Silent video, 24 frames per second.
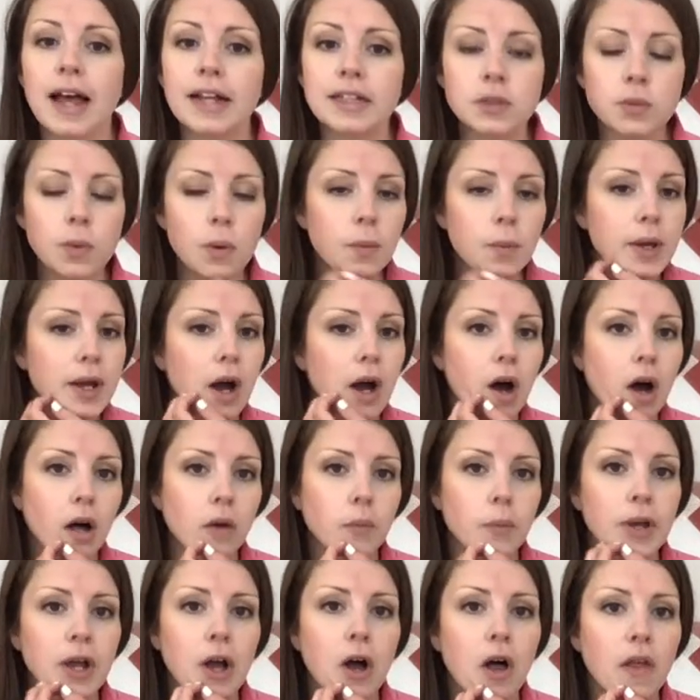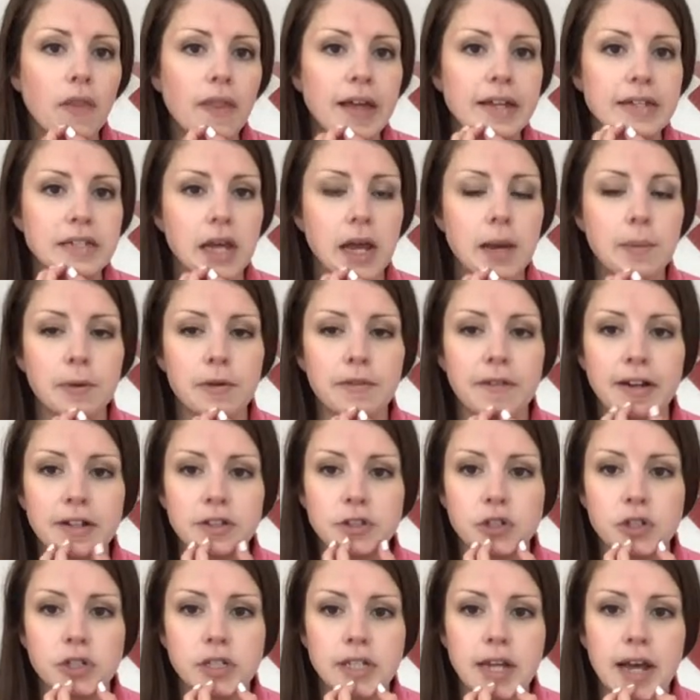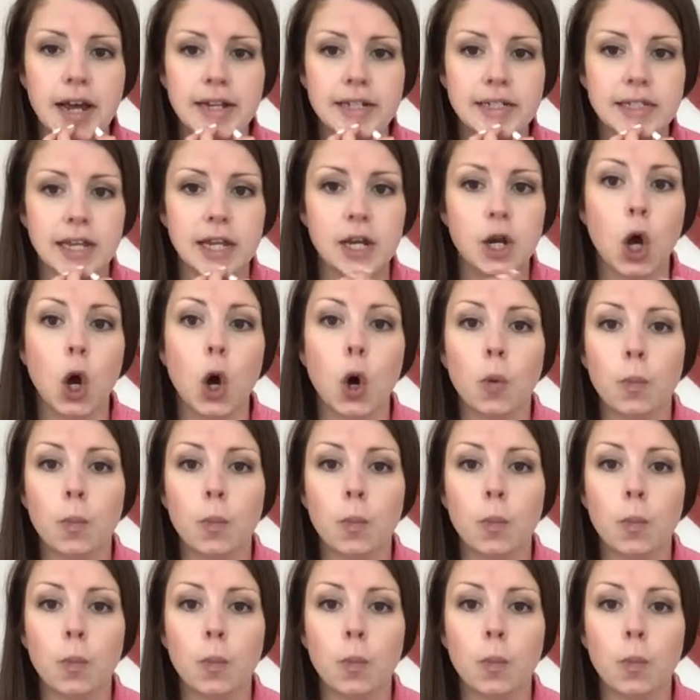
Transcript: that's what we call that type of exercise an